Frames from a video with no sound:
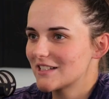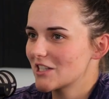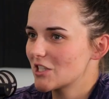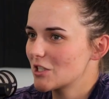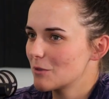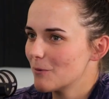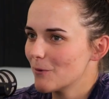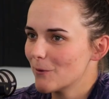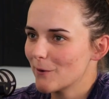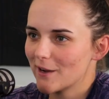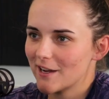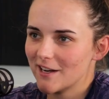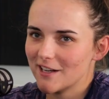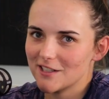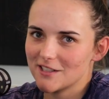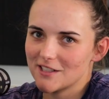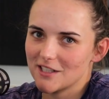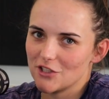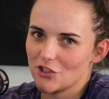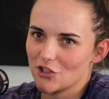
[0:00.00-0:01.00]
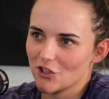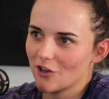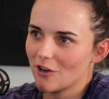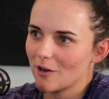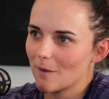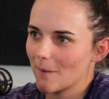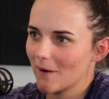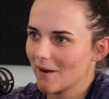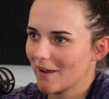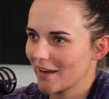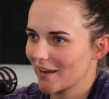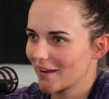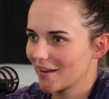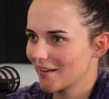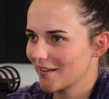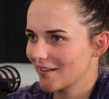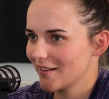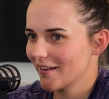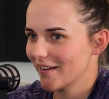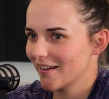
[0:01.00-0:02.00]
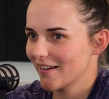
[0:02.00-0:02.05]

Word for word: the sport, and it's a job. Like,